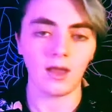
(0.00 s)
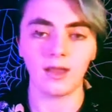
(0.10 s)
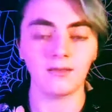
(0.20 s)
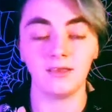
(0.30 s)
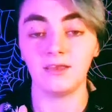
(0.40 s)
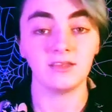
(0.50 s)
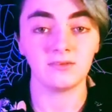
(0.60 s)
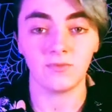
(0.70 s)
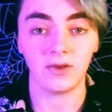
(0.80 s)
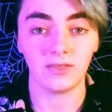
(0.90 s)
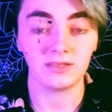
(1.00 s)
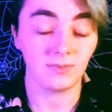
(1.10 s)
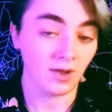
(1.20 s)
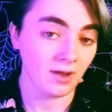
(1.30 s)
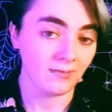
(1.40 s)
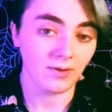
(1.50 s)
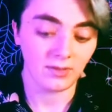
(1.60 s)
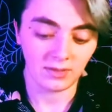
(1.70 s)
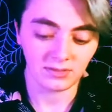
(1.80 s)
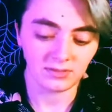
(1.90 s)
He doesn't wear these, but I wear
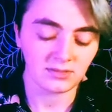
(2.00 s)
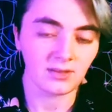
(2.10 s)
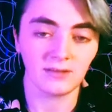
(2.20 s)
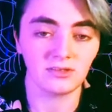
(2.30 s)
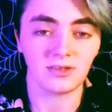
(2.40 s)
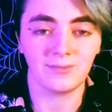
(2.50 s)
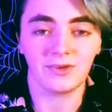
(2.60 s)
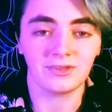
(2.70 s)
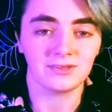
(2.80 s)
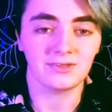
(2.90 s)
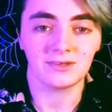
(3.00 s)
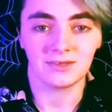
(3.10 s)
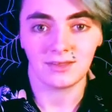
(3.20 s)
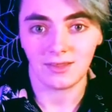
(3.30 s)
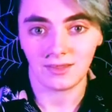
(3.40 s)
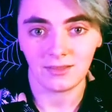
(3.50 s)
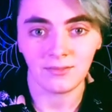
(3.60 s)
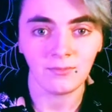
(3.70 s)
these. I'm just gonna put these in because I like them.